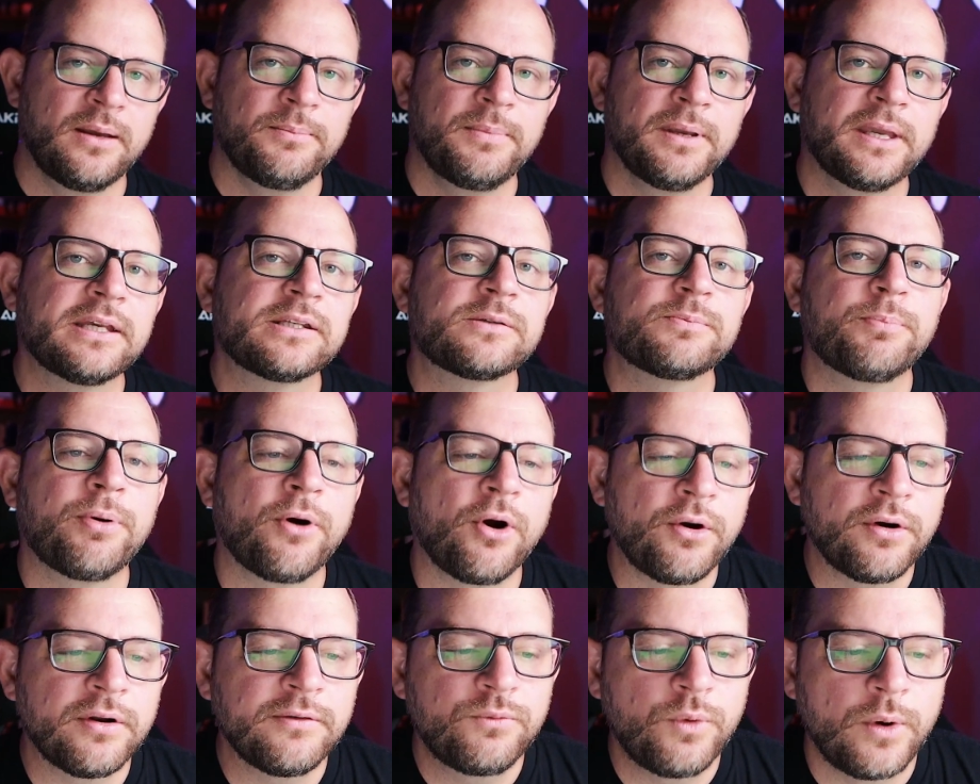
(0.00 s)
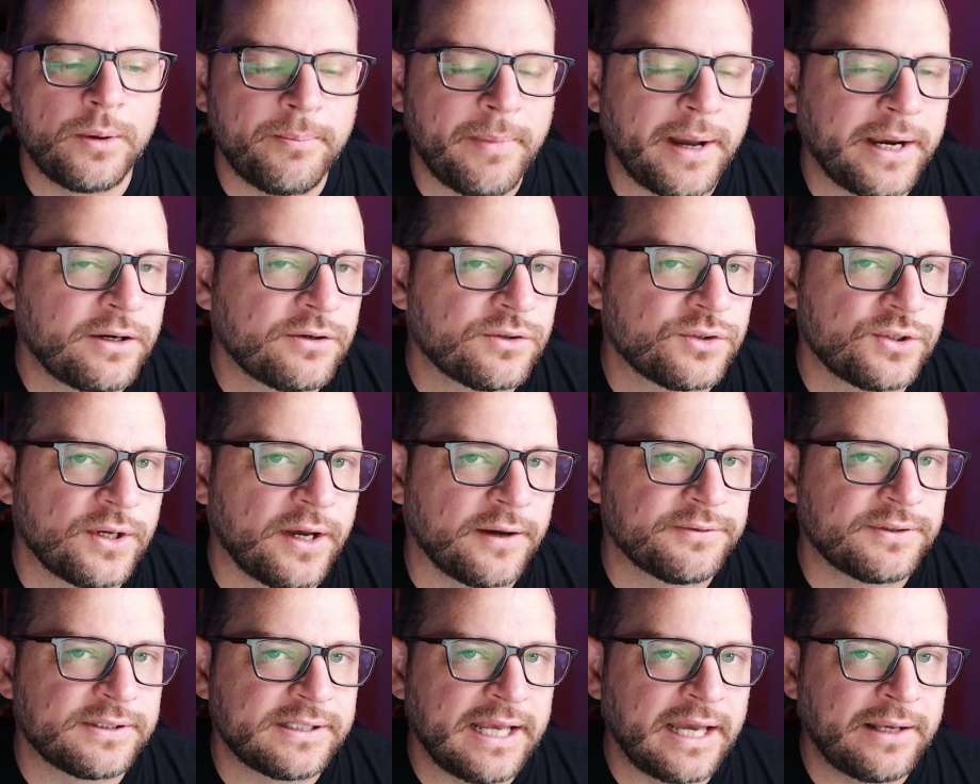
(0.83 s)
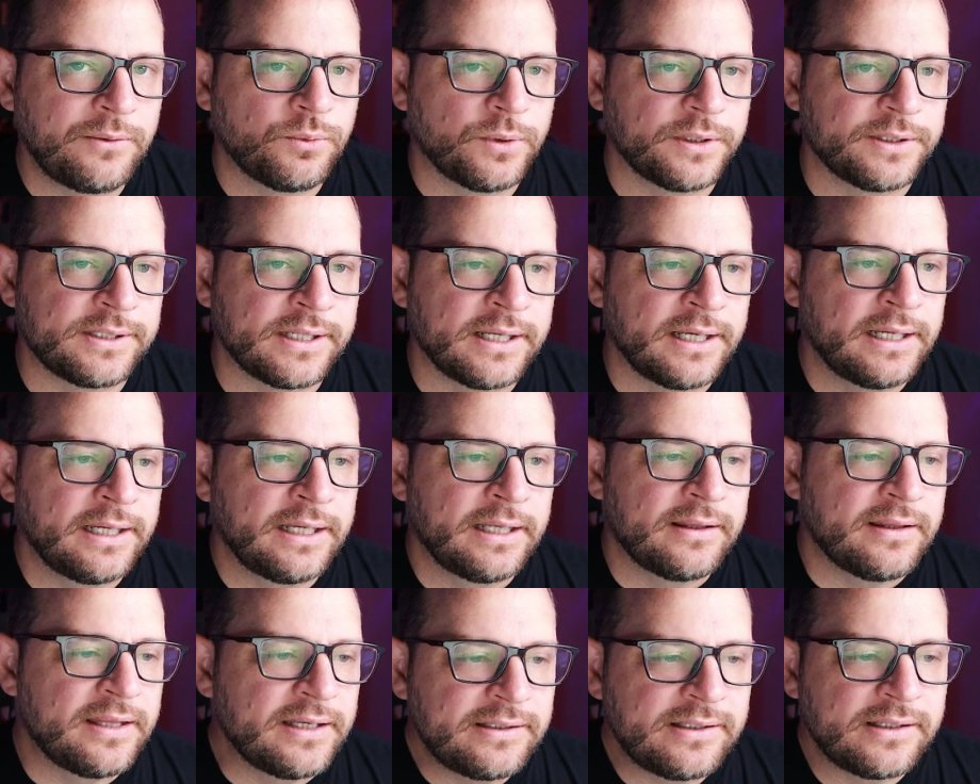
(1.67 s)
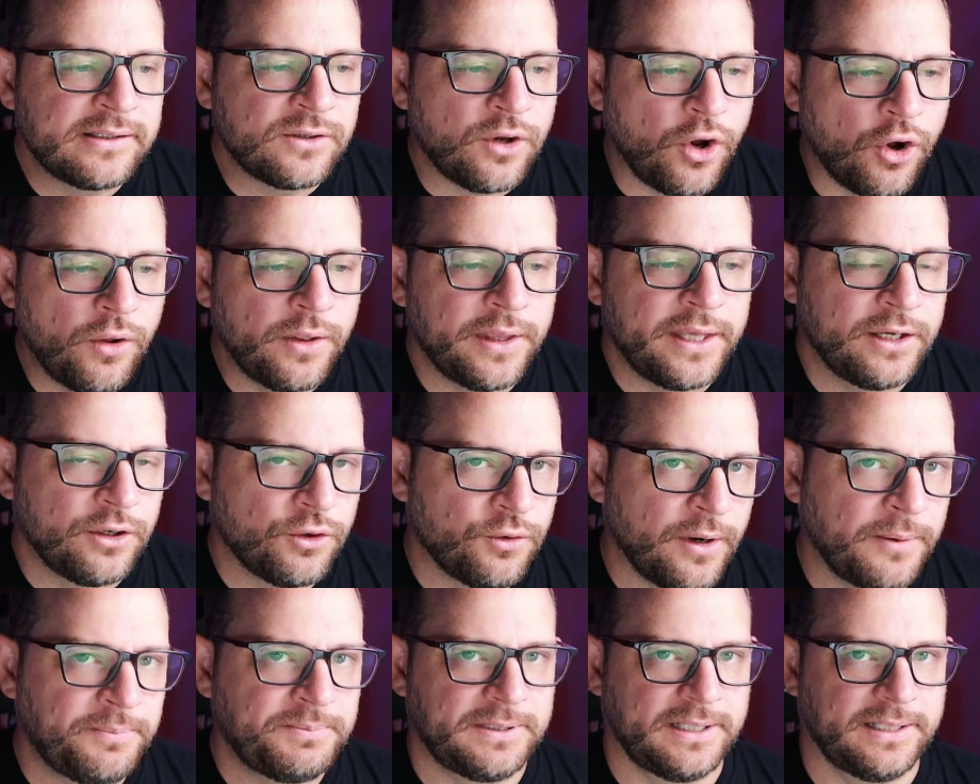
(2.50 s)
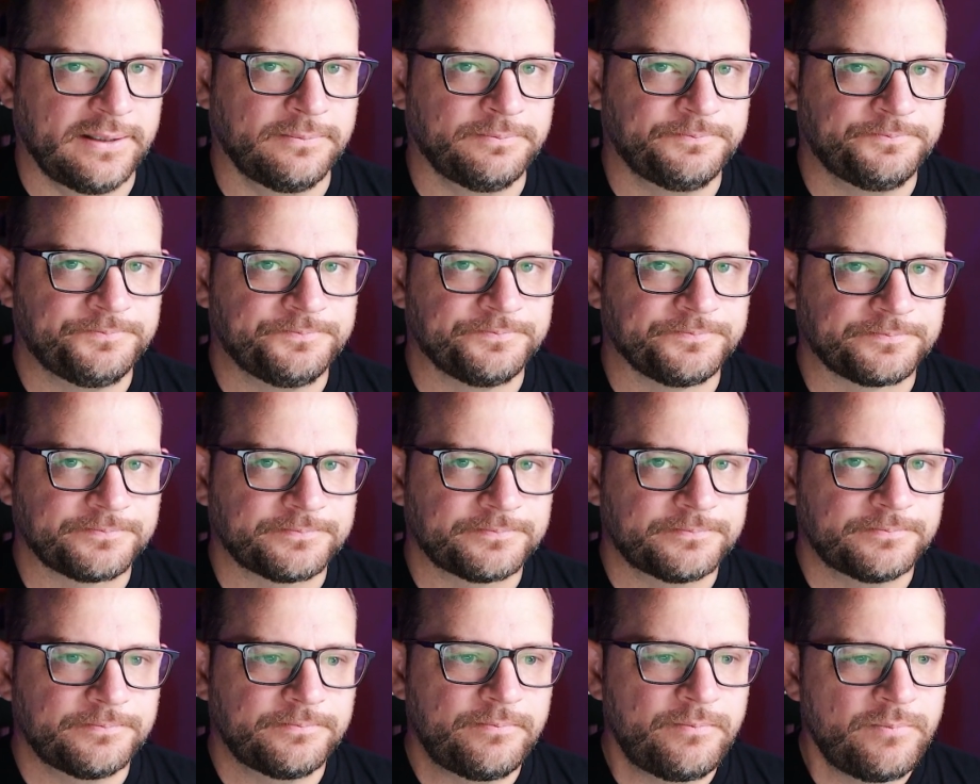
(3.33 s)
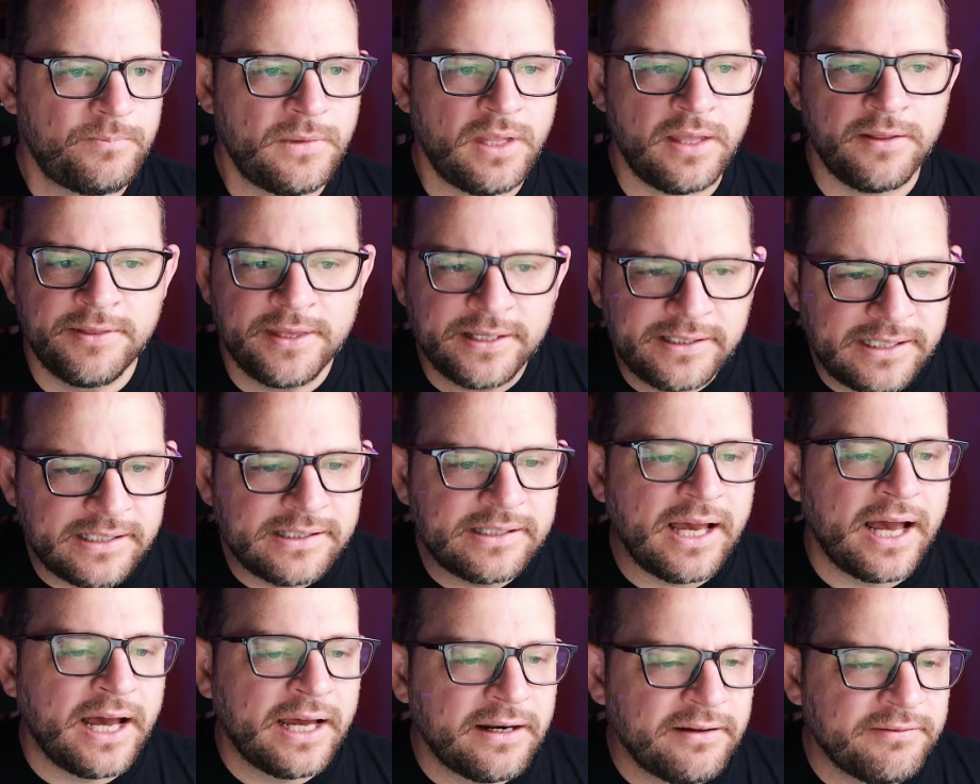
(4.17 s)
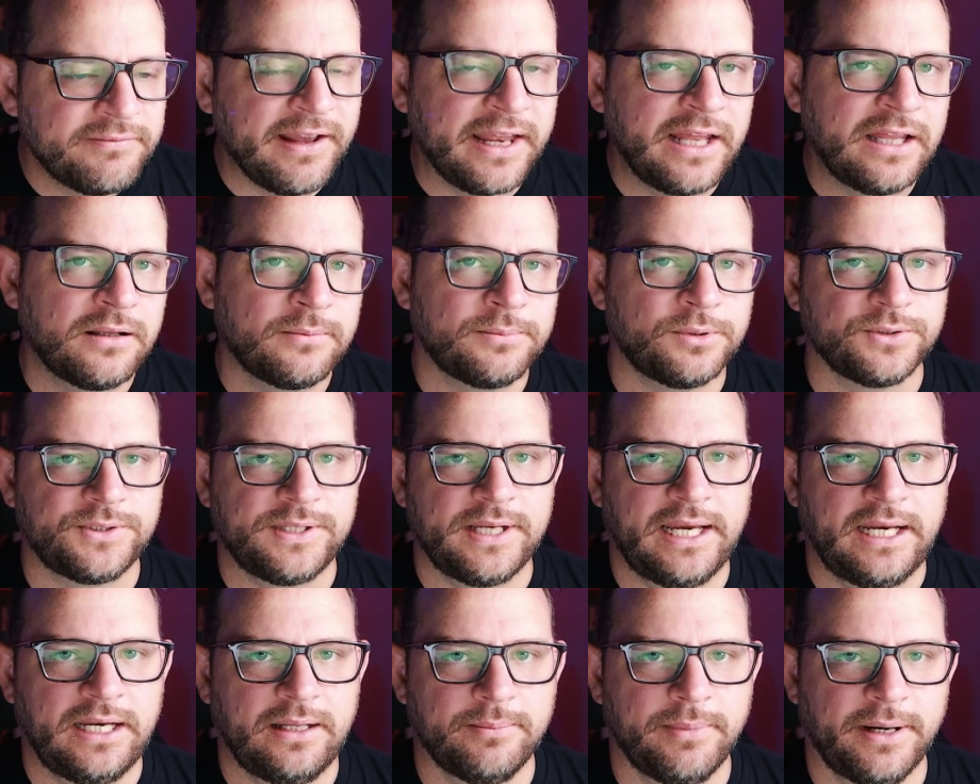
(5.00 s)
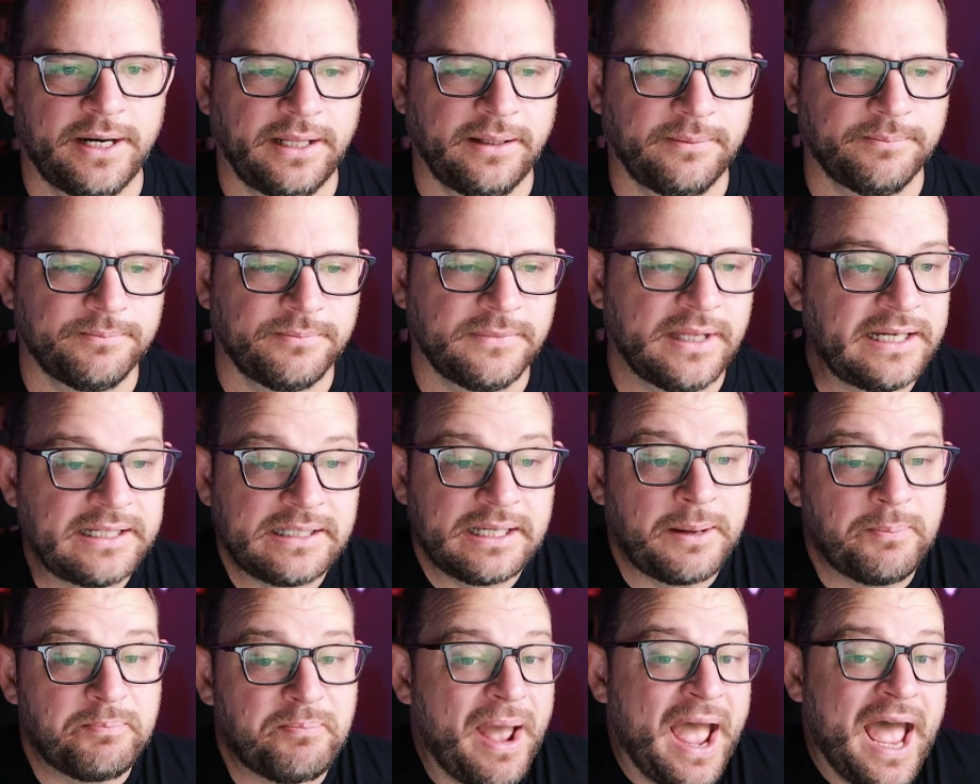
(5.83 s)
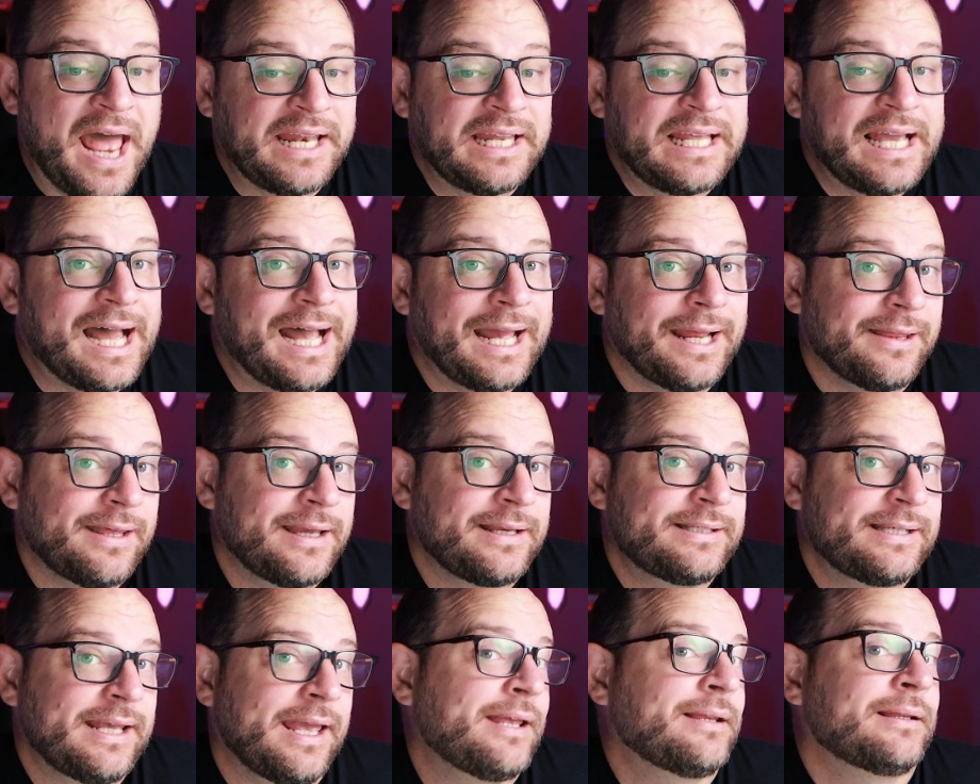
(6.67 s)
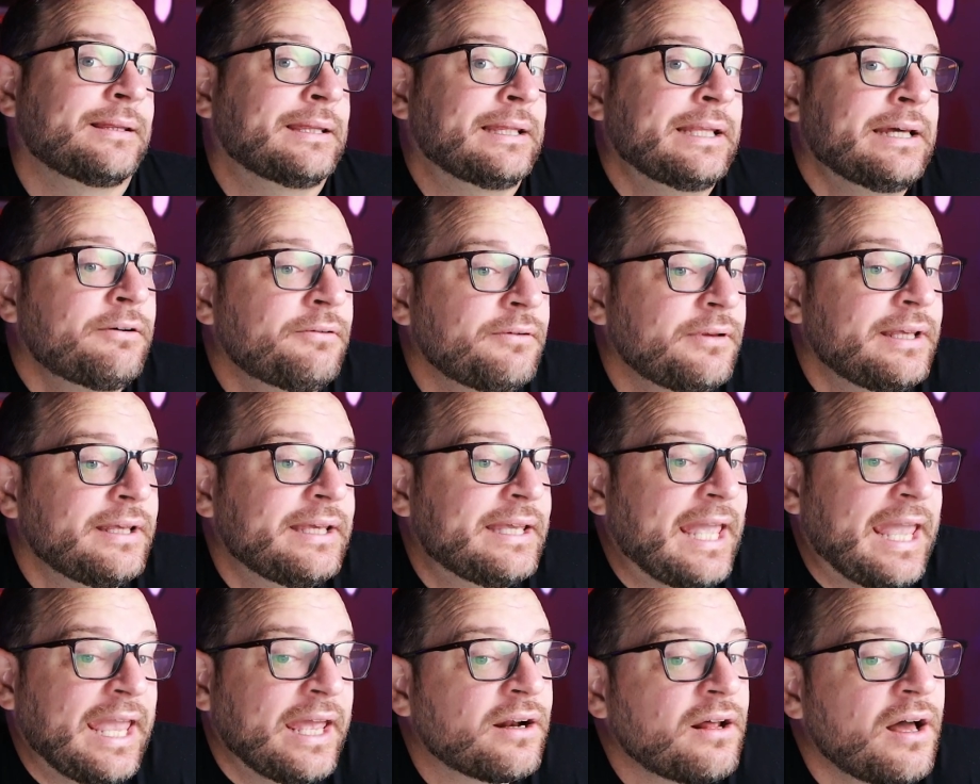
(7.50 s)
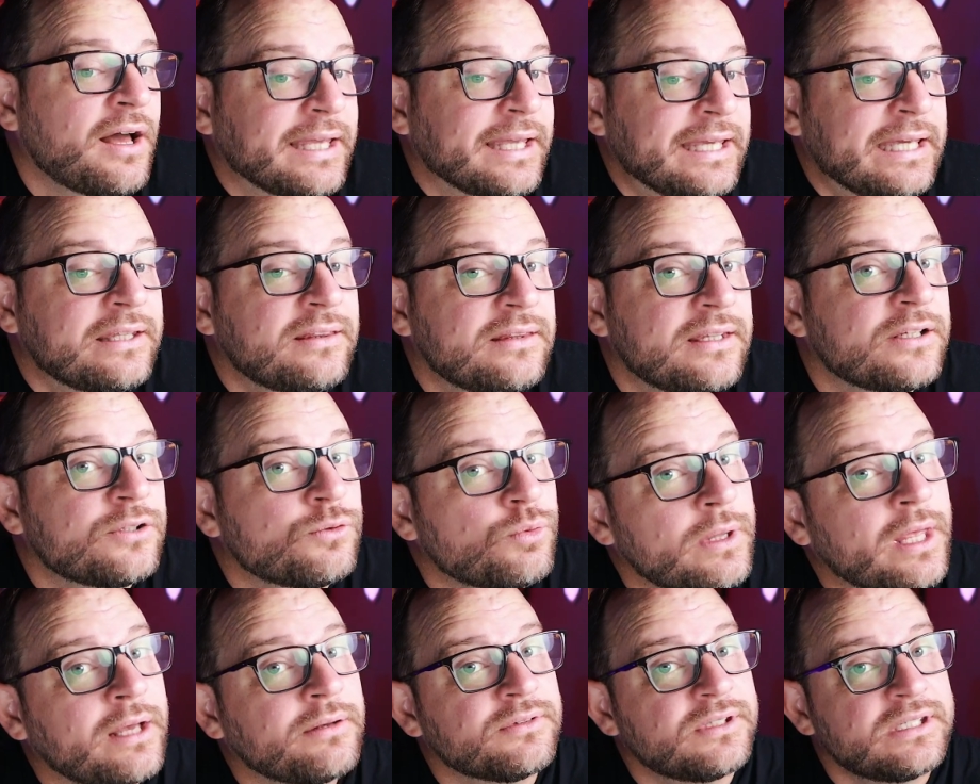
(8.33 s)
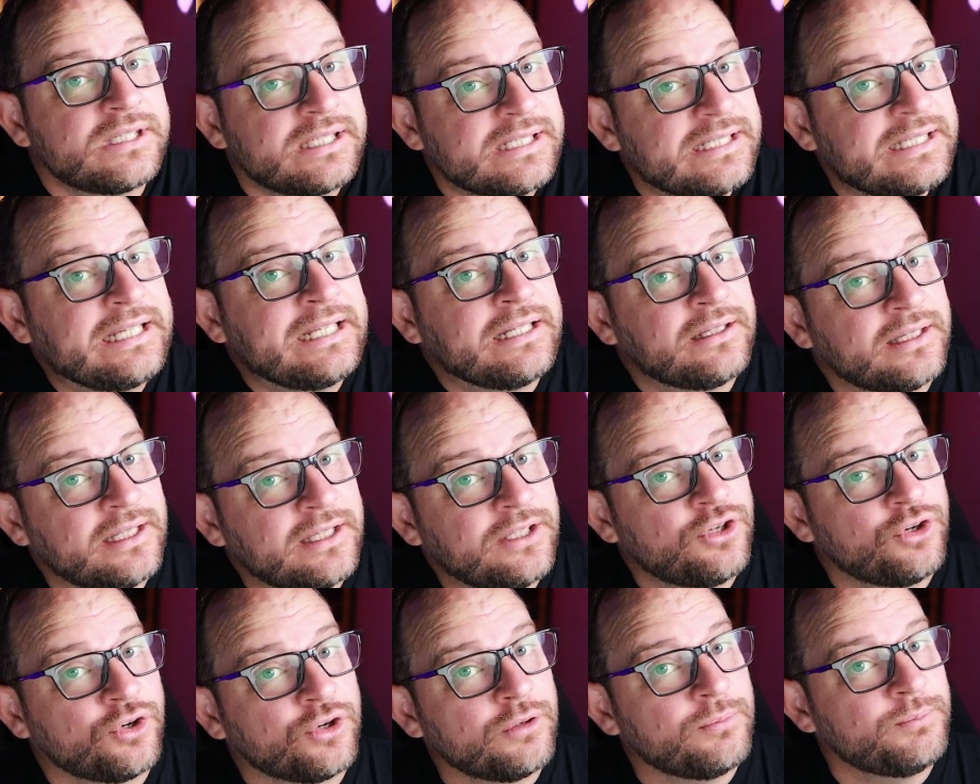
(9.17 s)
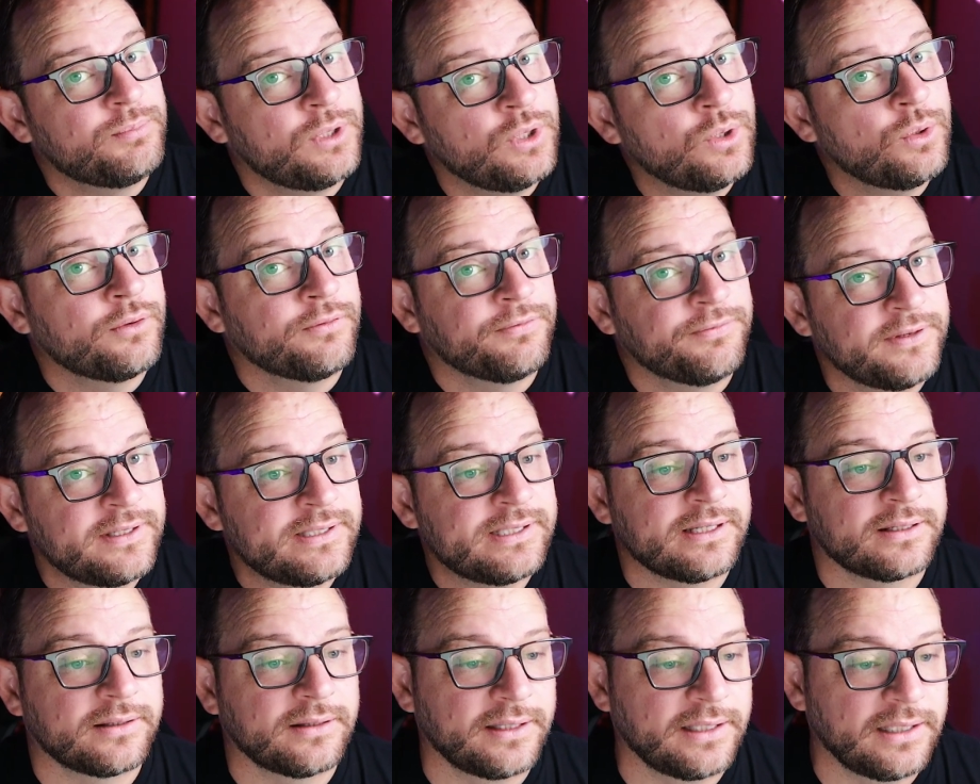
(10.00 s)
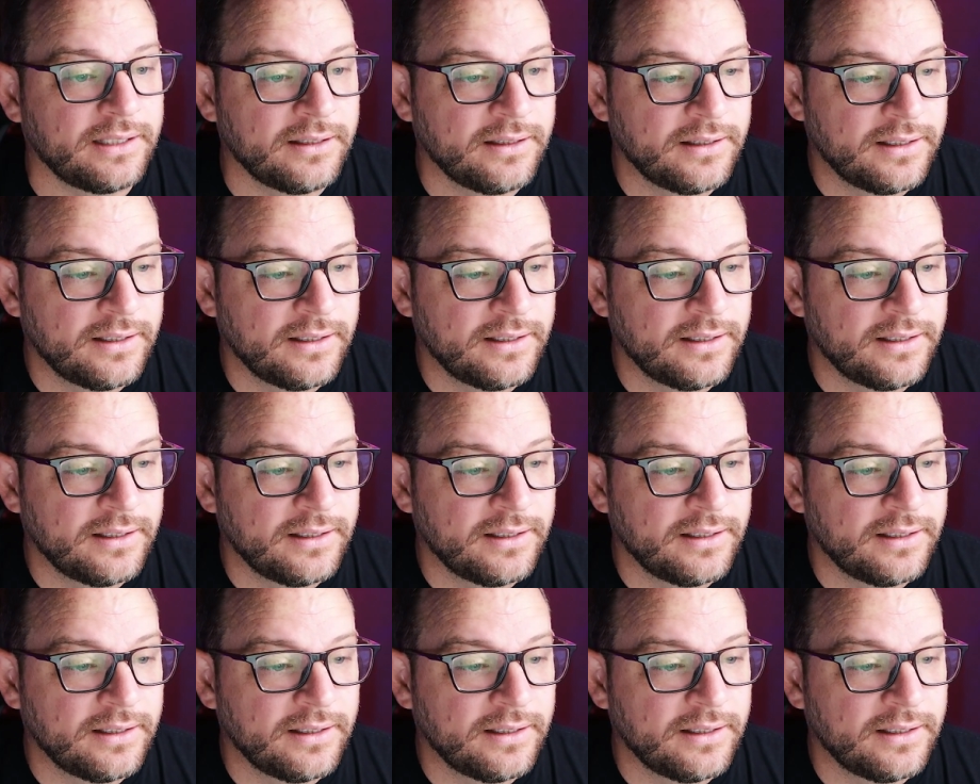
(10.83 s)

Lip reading: because part of what Microsoft said was, this is all encrypted. This is unavailable to anybody. That a bad guy, they say, literally cannot get this without stealing your computer physically.